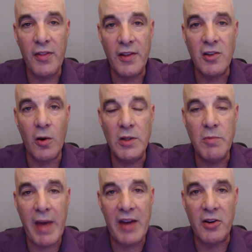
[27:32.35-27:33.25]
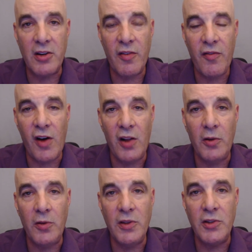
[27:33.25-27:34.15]
it's always better to
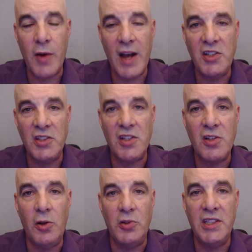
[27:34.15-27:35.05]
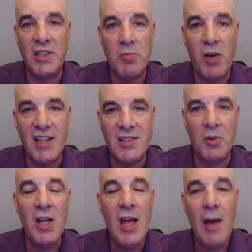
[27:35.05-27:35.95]
follow the directions as closely as possible.